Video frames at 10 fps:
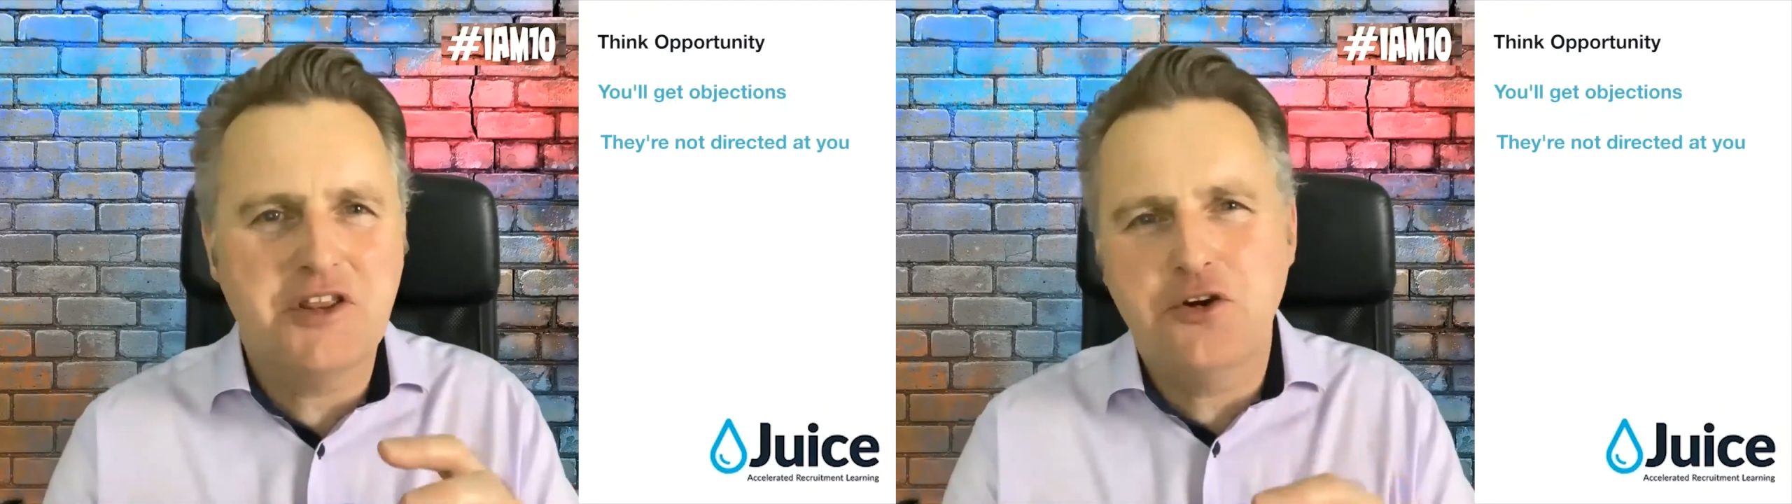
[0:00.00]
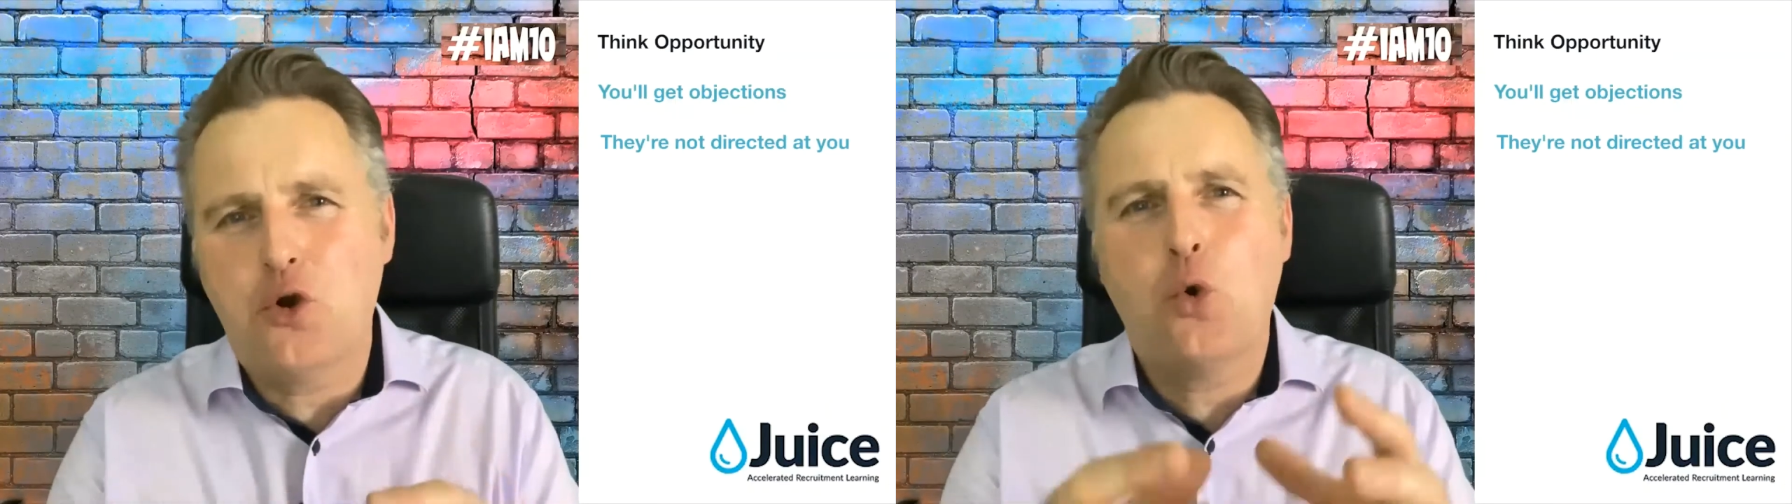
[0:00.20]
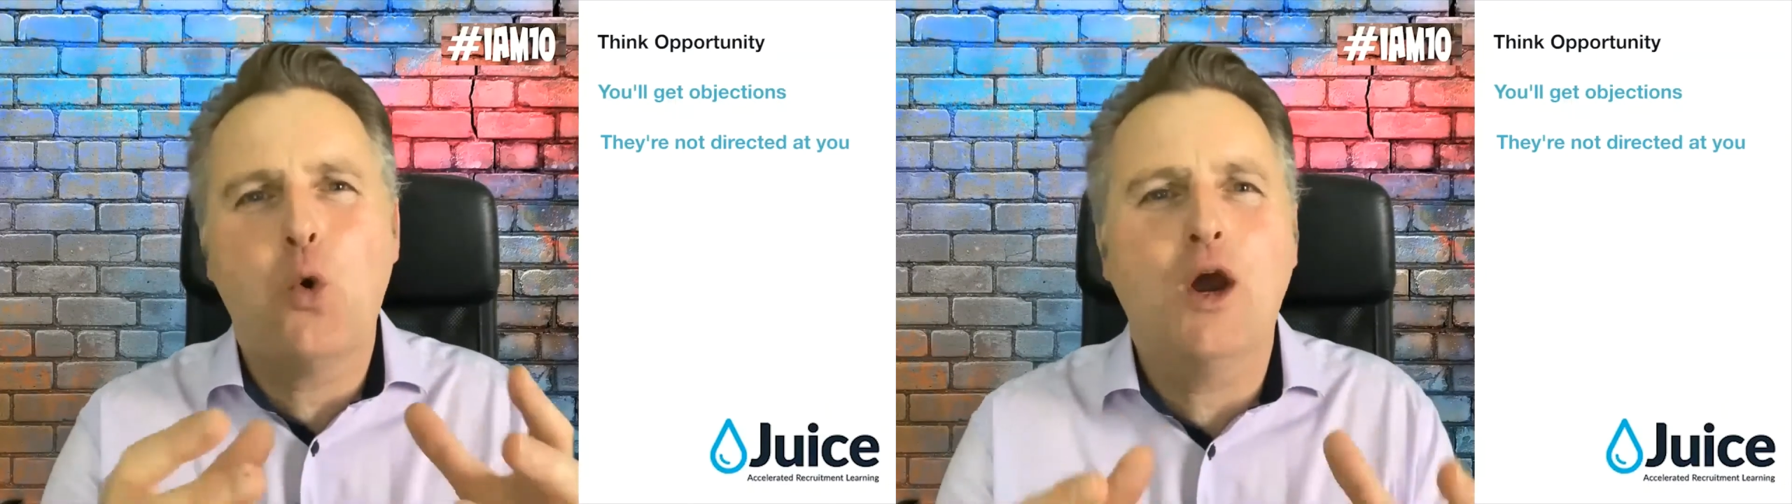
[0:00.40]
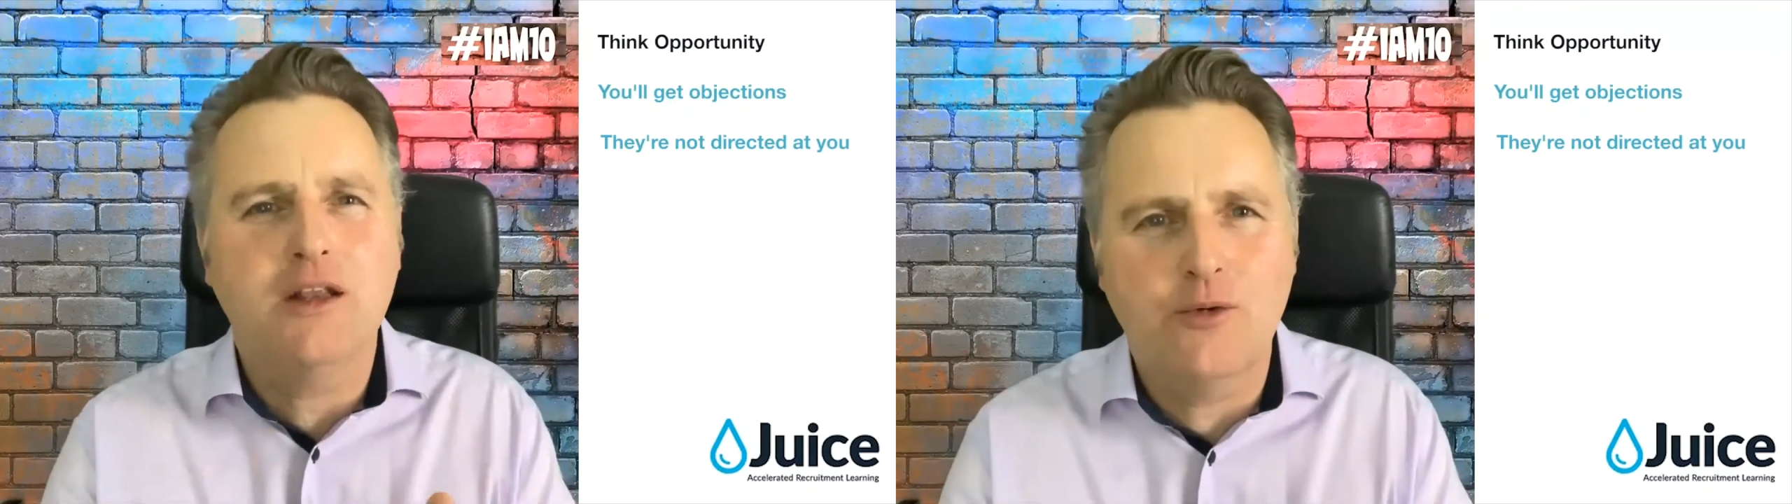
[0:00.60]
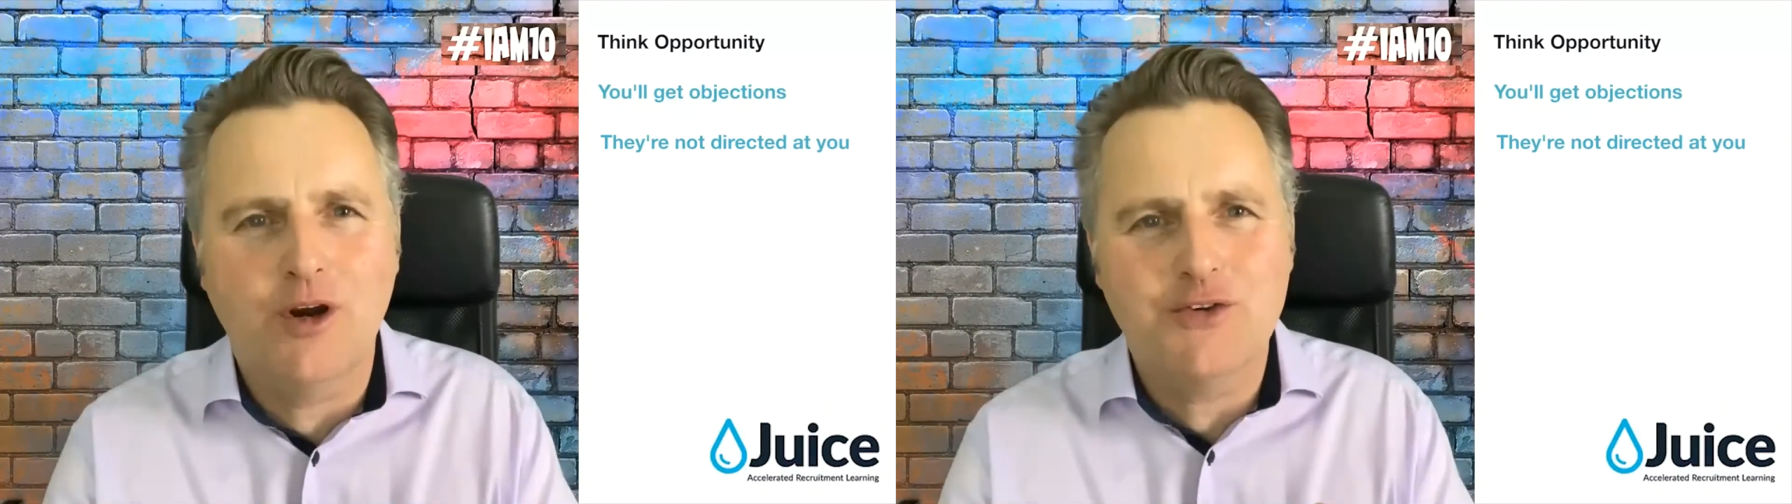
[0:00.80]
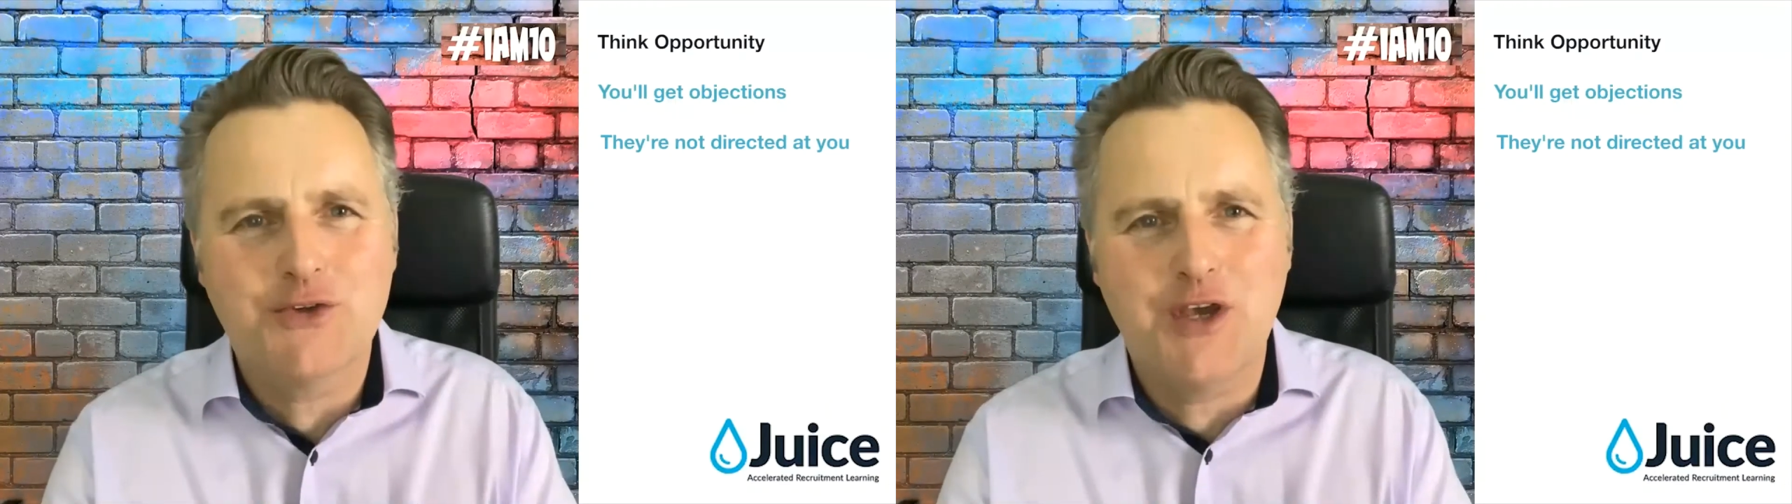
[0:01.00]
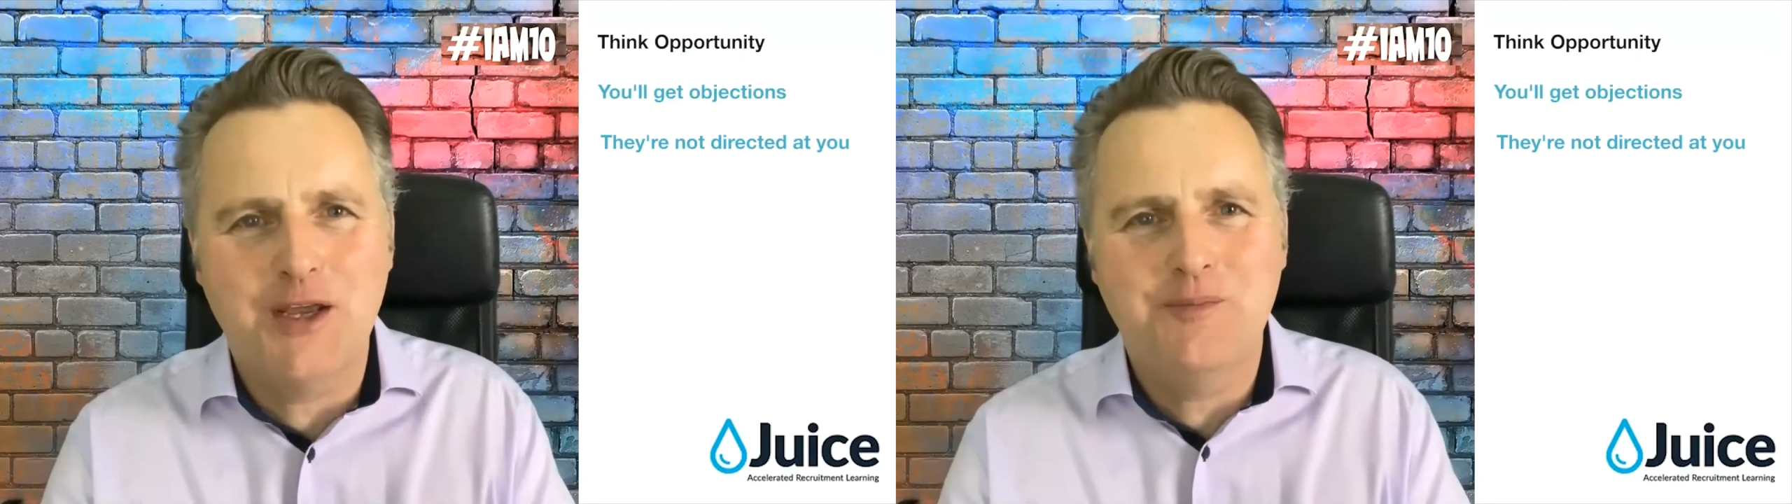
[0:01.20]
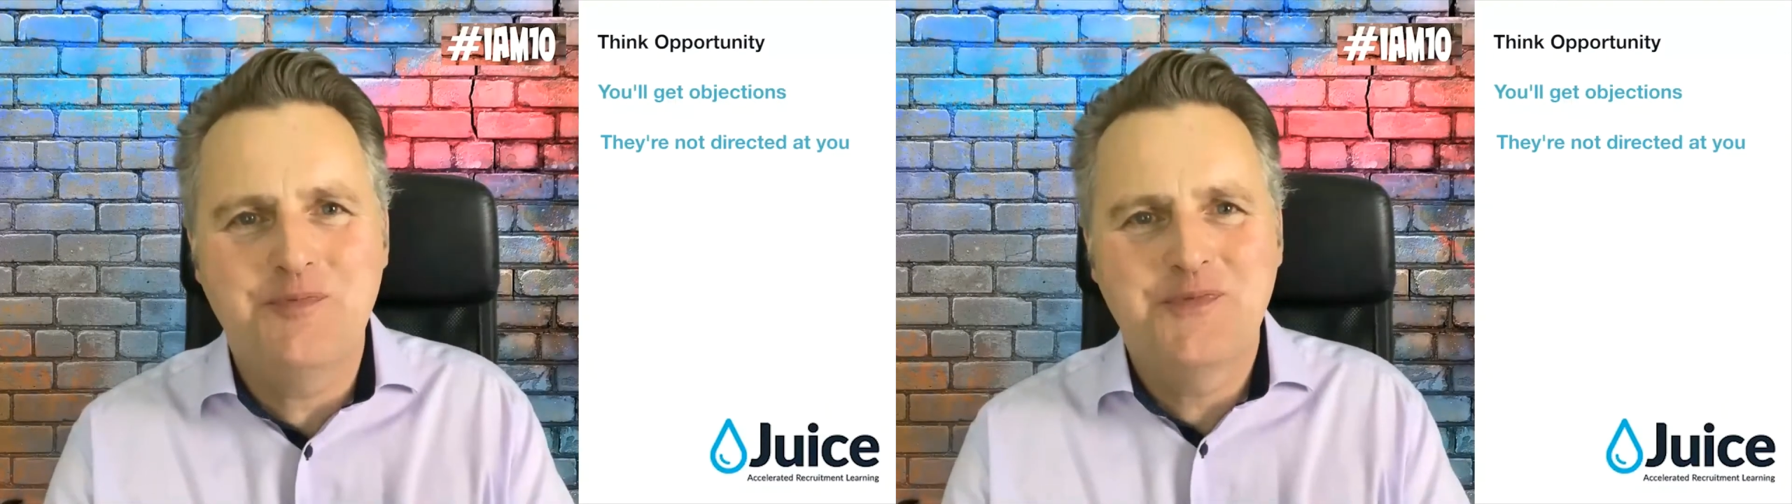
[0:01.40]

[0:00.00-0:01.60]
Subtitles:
They're not quite in the right state.